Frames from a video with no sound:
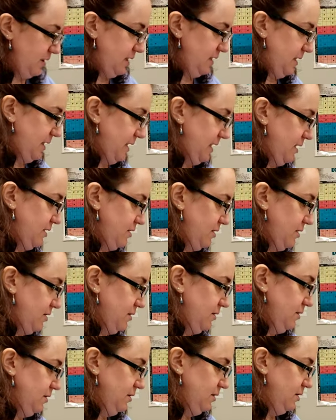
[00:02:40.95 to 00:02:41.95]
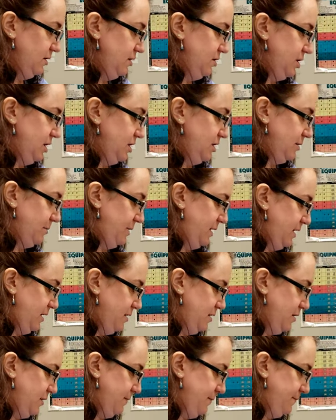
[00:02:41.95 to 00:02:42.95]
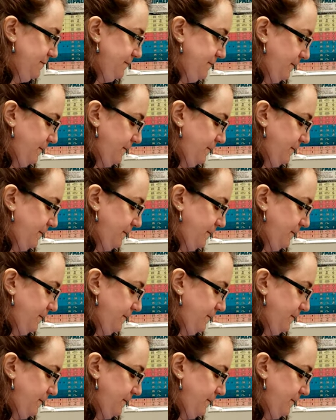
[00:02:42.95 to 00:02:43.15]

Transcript: indicator change up here